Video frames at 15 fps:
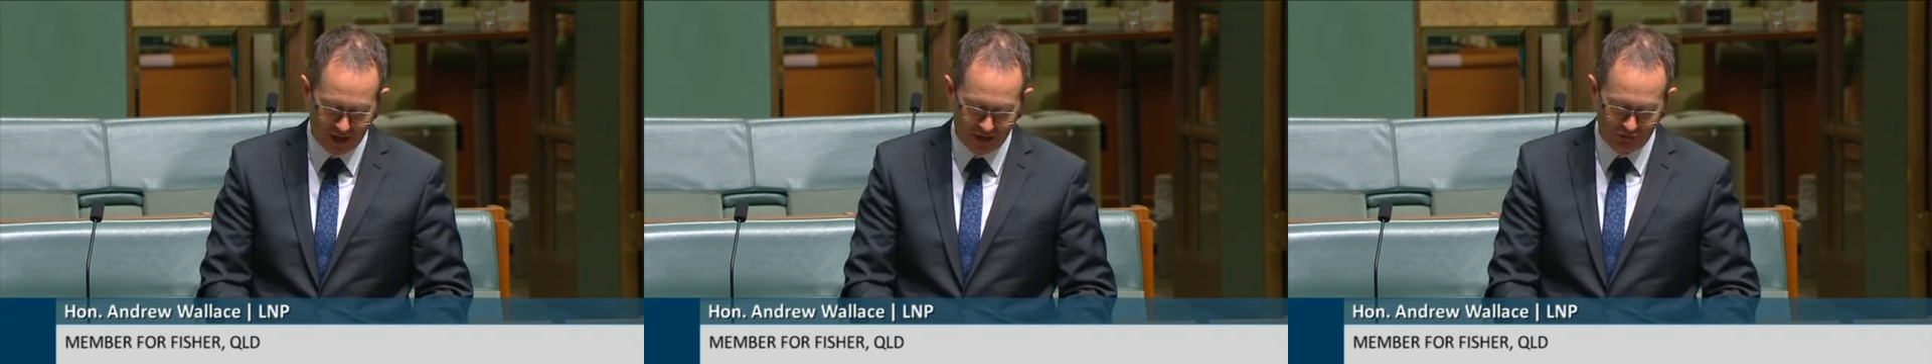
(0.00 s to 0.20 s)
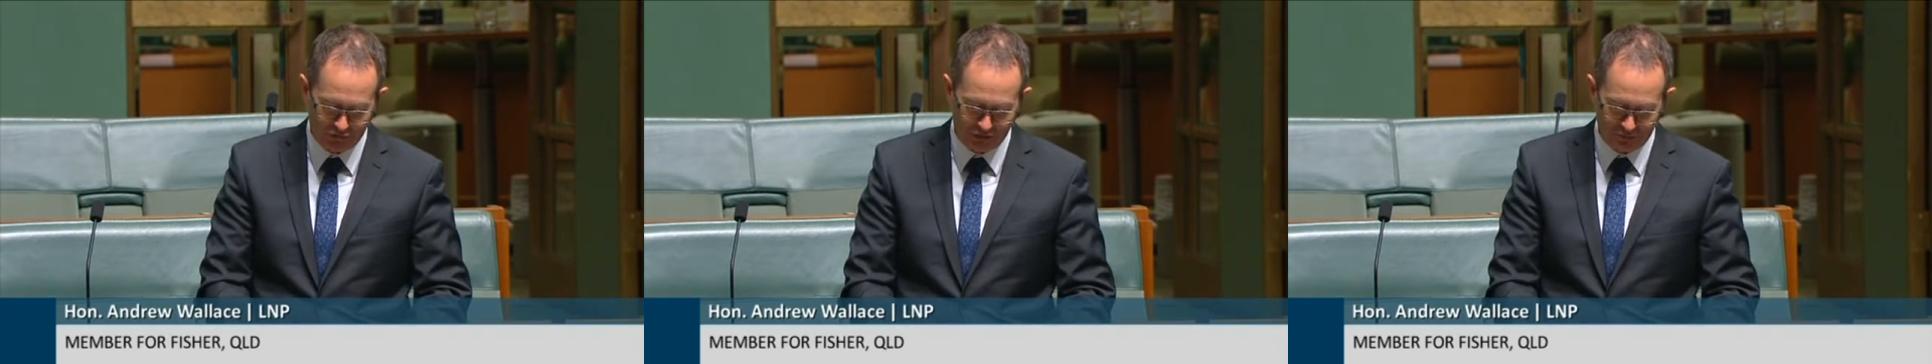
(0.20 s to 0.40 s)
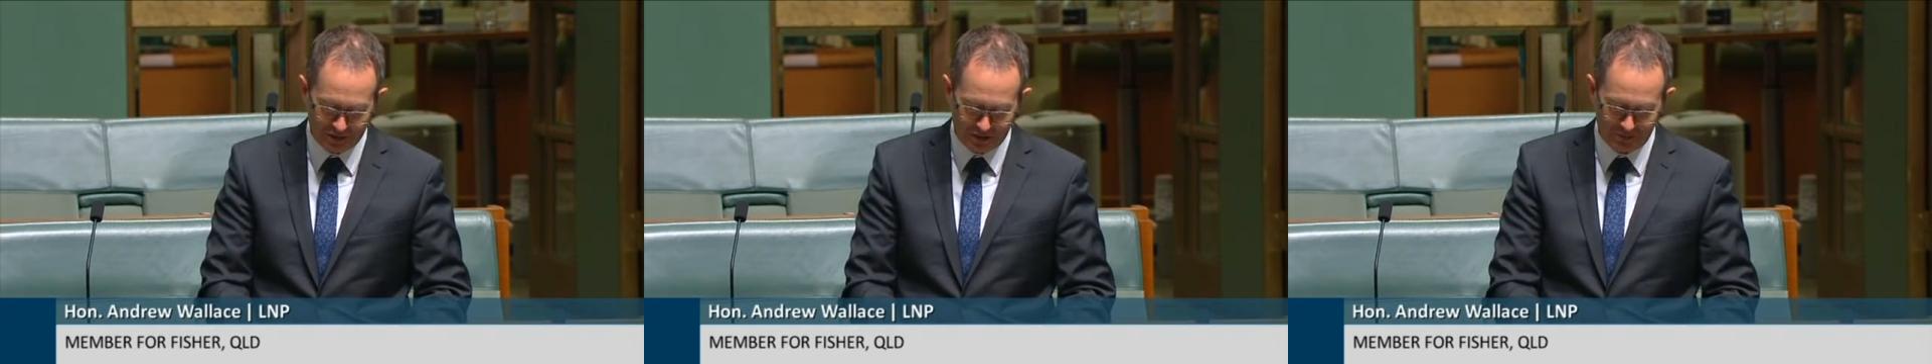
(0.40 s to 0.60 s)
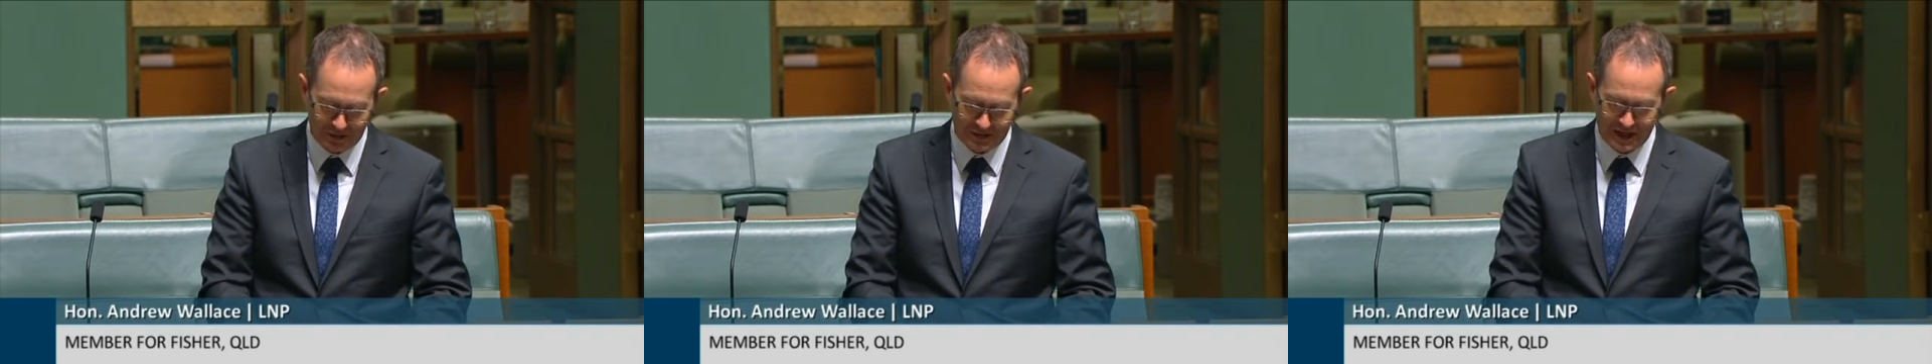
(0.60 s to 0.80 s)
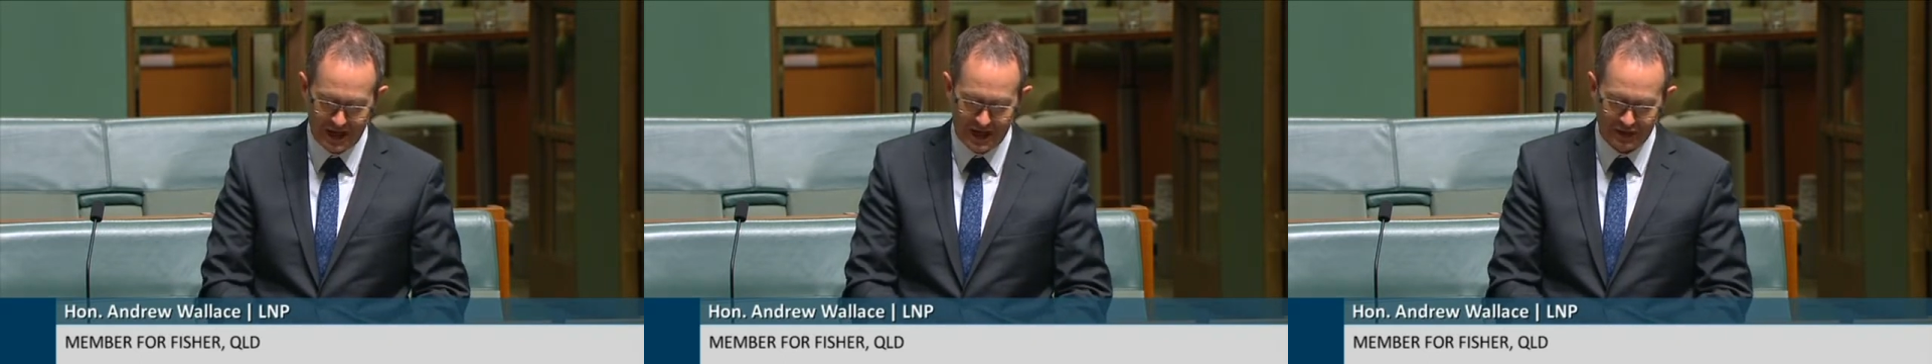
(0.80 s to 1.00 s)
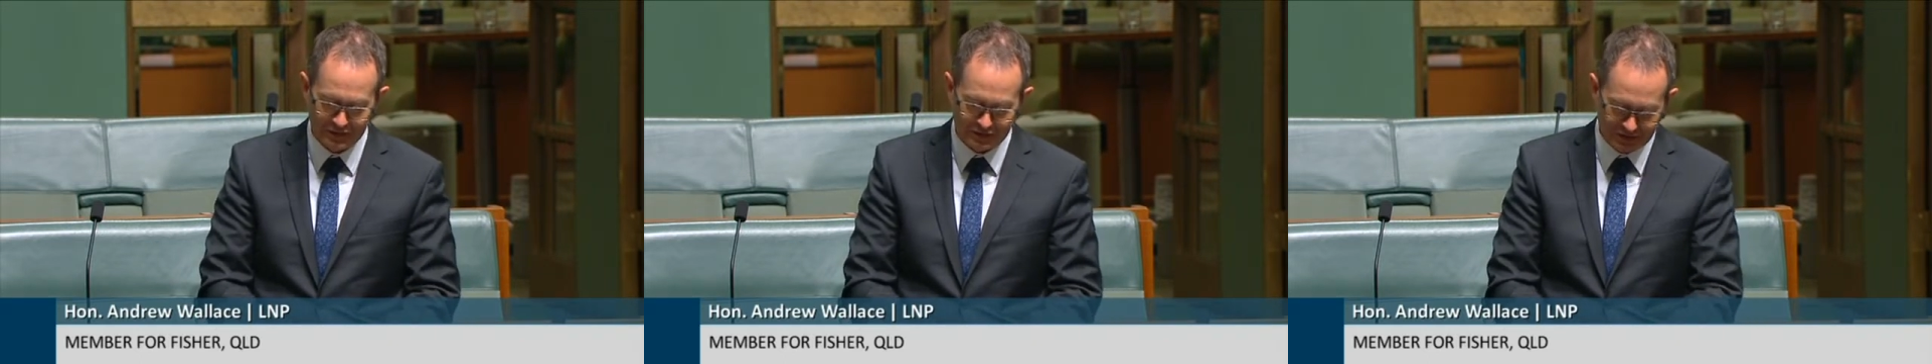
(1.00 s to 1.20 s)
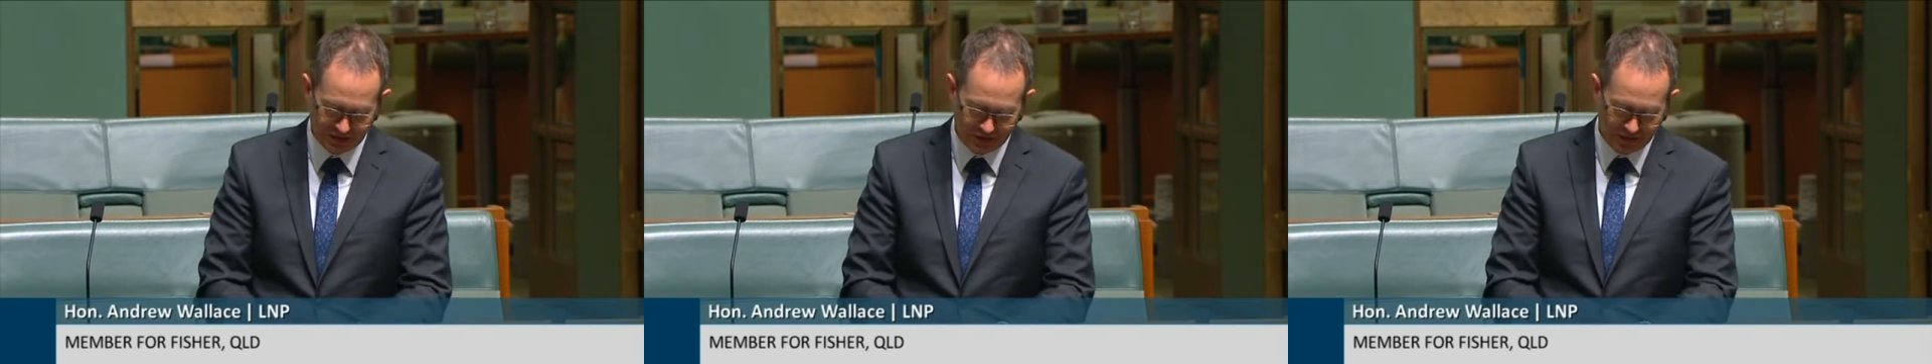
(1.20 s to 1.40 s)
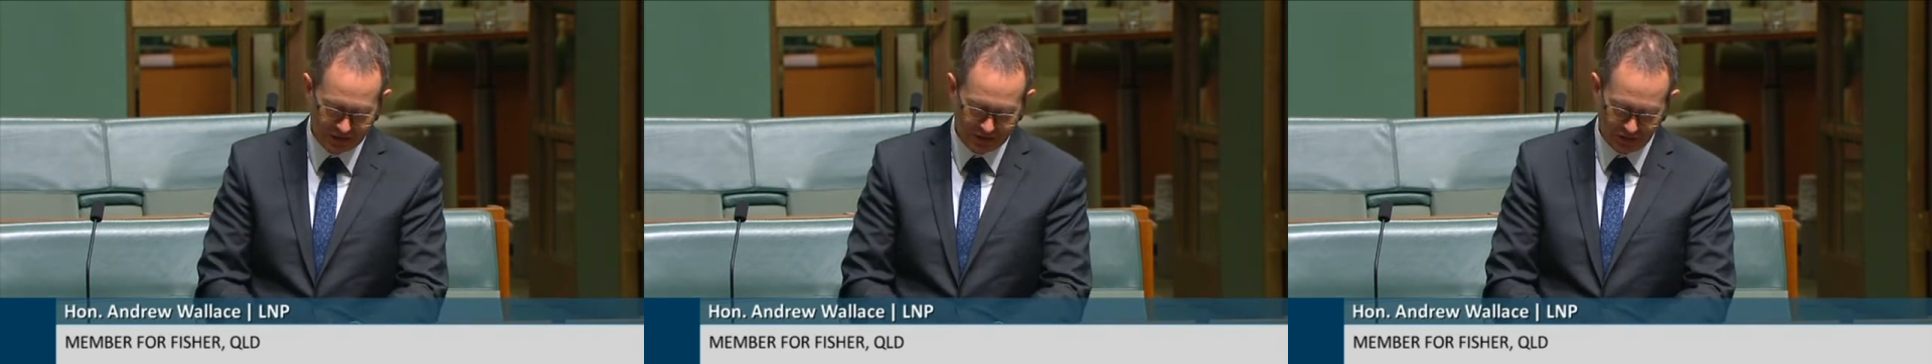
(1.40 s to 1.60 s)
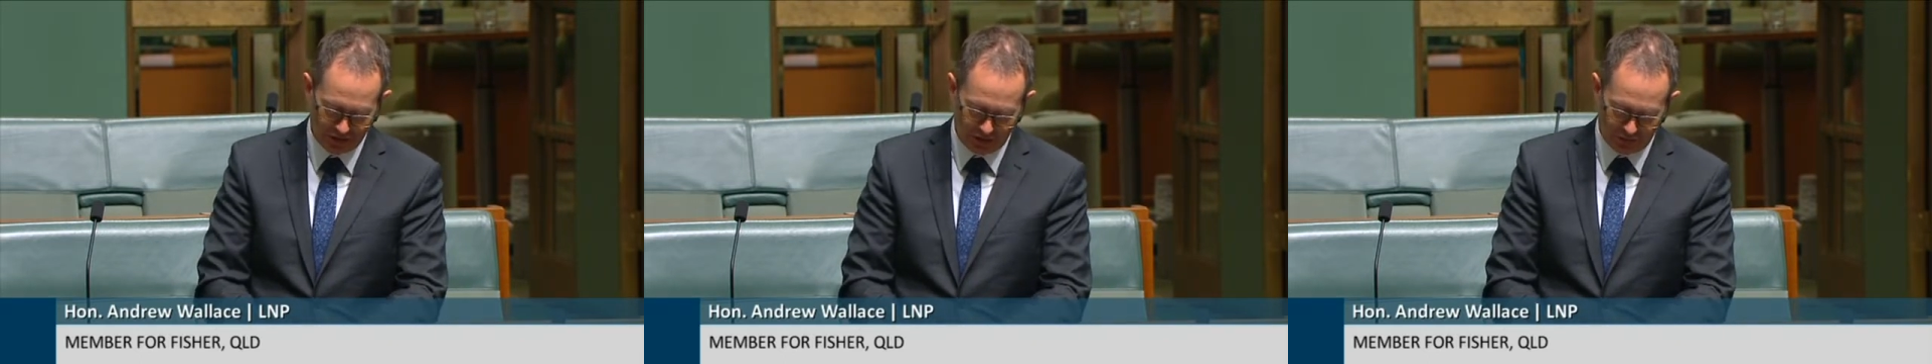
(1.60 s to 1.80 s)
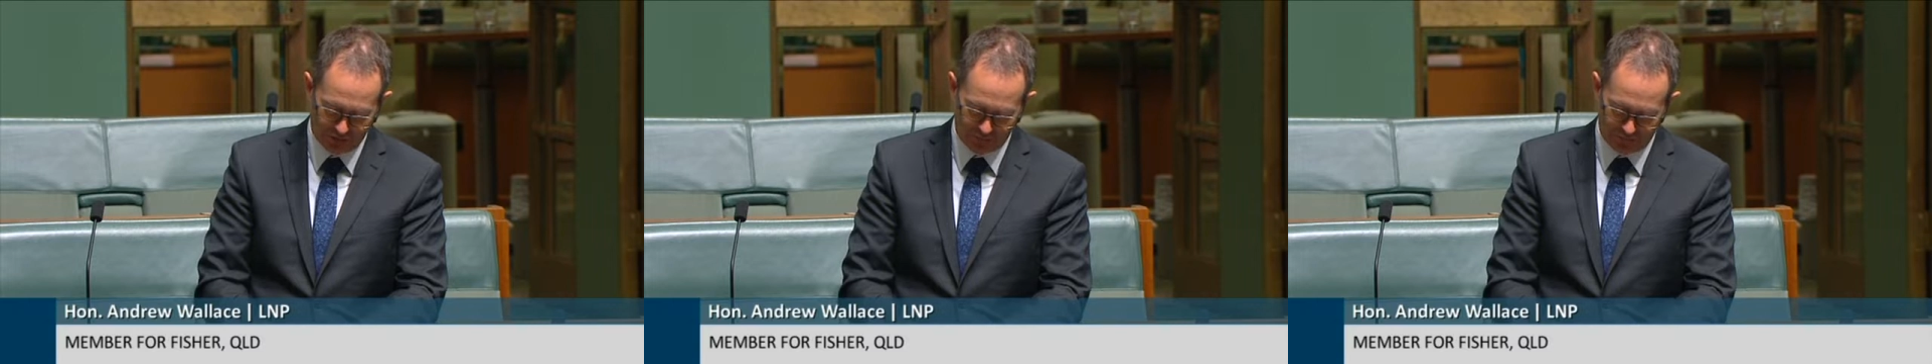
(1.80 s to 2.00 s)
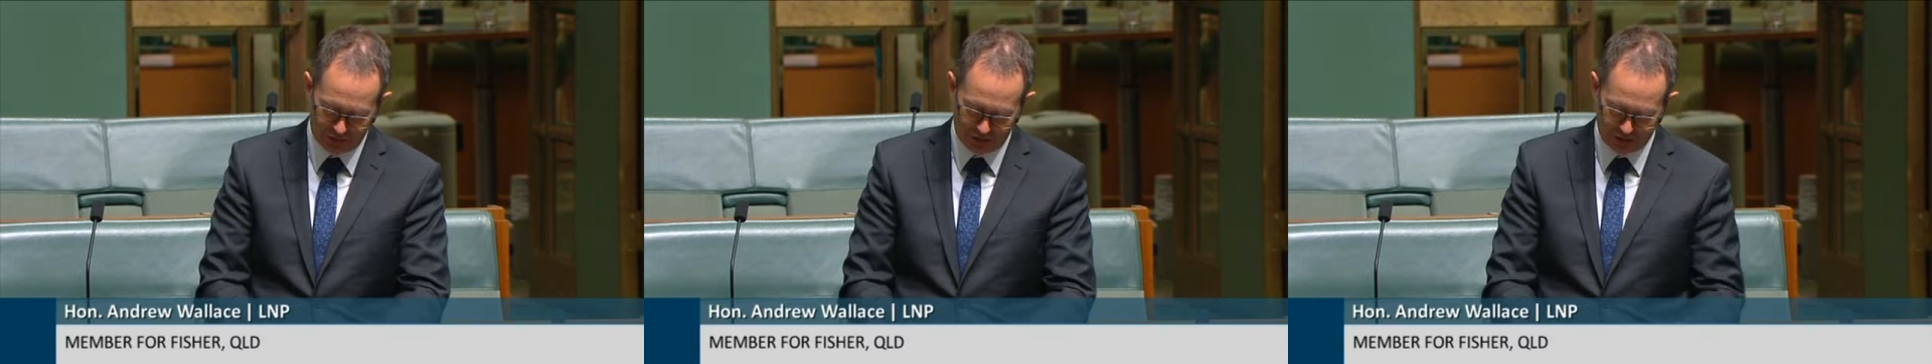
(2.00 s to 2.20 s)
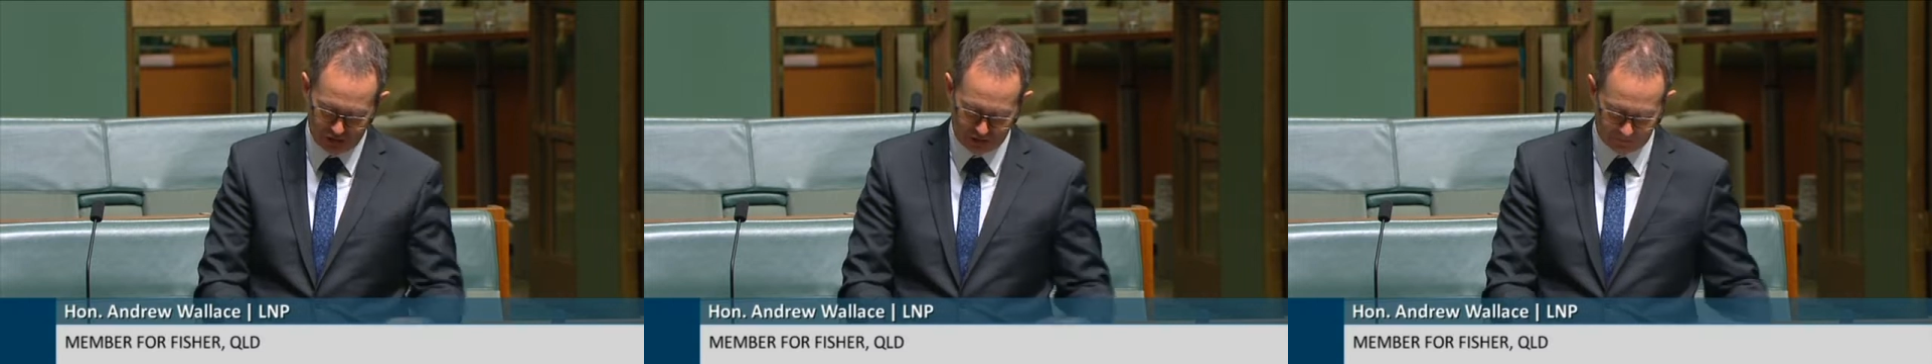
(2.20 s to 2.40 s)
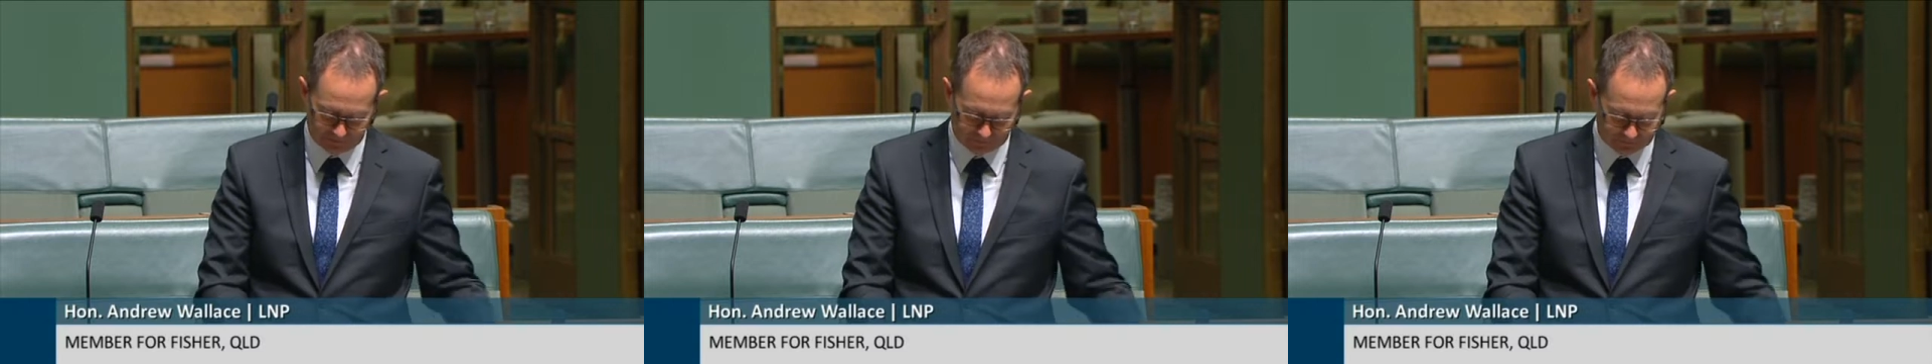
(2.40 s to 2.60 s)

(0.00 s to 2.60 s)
from Sippy Downs to Golden Beach.